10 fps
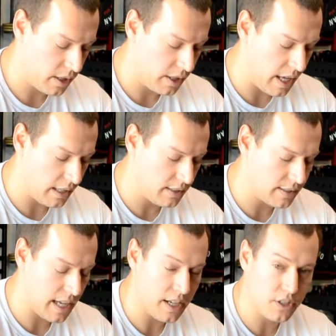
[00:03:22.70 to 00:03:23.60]
They
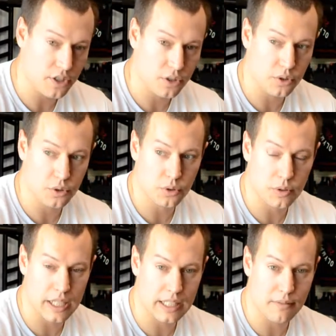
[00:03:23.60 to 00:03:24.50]
send
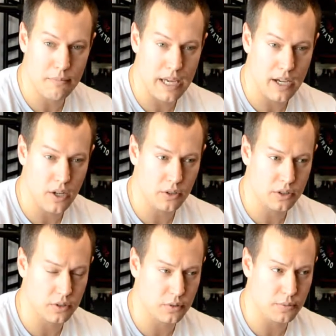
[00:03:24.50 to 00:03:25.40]
you in the mail,
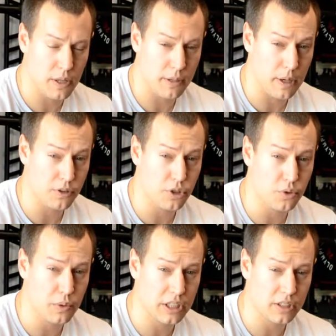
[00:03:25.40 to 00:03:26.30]
so this was probably about 2
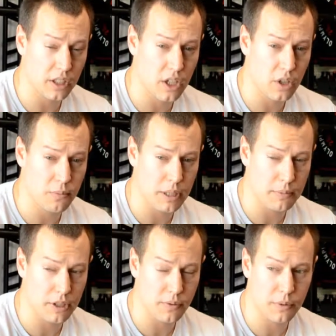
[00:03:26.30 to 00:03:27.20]
weeks ago,
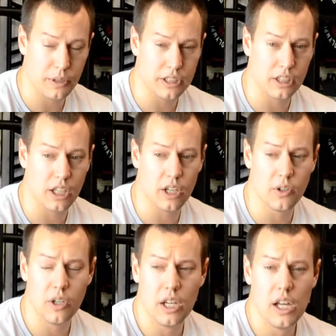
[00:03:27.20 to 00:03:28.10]
maybe 3 weeks ago.
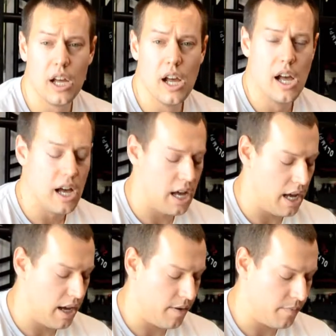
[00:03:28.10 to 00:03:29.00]

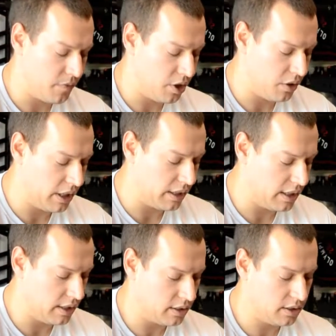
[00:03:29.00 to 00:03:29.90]
You get
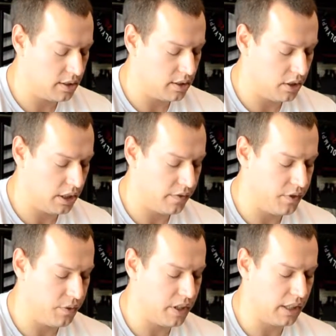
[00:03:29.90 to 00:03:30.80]
a
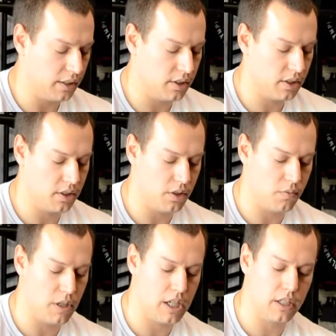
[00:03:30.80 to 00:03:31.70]
few things. So
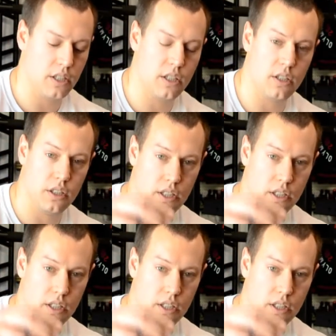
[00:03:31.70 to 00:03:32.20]
one, you